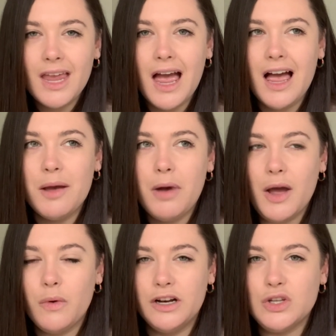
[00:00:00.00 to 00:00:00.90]
um,
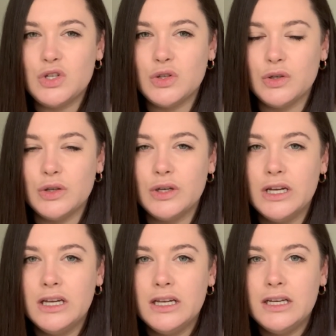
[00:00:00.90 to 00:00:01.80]
I wanted to
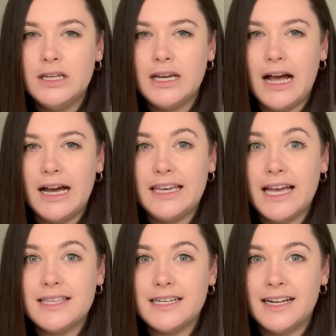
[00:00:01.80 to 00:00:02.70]
uh,
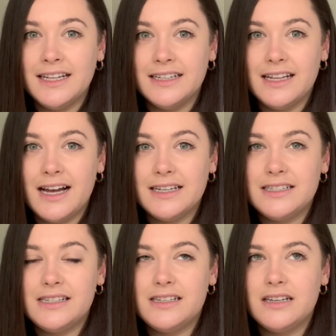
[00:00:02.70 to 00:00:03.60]
get done in the
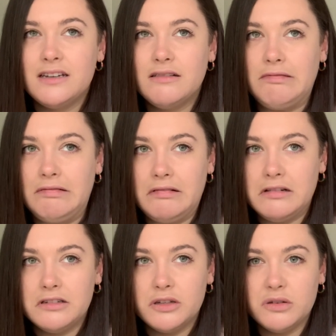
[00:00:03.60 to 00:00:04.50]
last
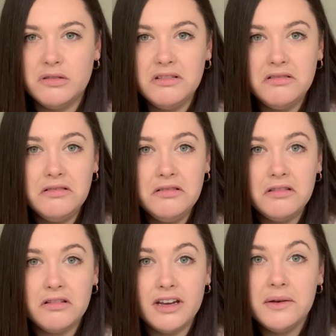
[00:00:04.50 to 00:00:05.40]
two,
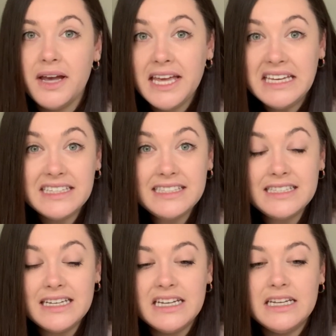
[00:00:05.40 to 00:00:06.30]
three
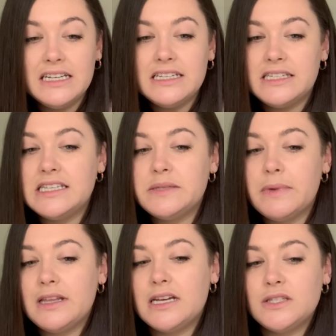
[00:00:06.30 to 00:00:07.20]
weeks. Since
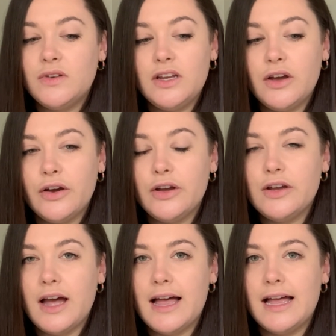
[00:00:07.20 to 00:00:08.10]
my last video,
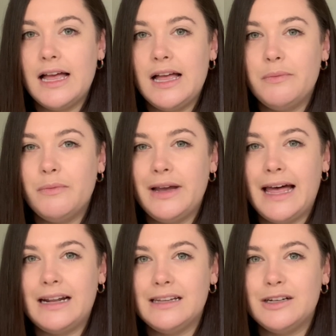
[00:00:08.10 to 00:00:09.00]
um, we
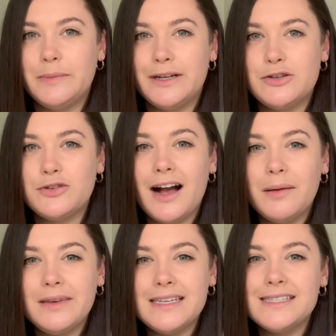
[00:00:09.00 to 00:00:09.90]
had a little bit of
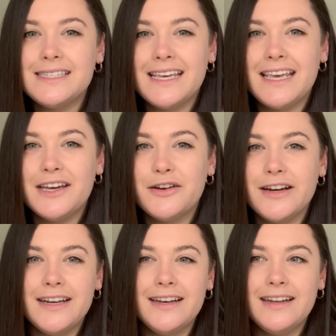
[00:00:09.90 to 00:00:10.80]
dramas here
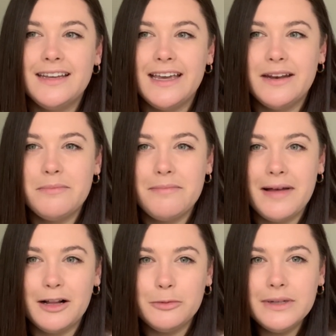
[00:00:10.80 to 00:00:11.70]
in, in
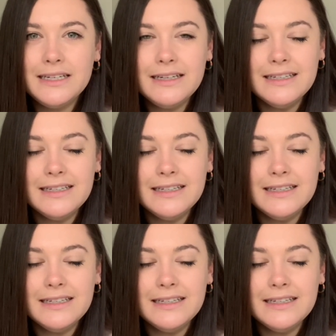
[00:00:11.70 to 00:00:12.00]
Melbourne.